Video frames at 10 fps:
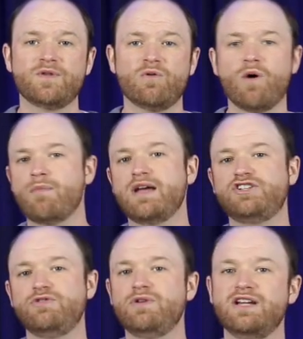What
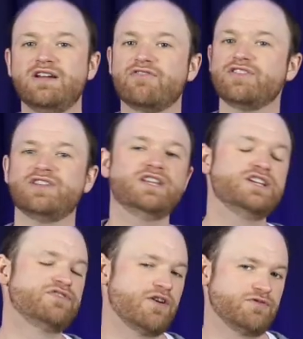makes you any different than
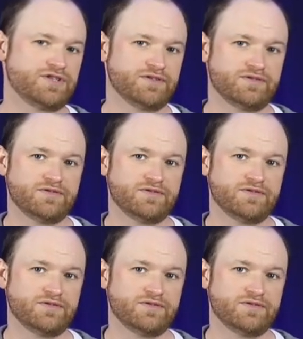these folks?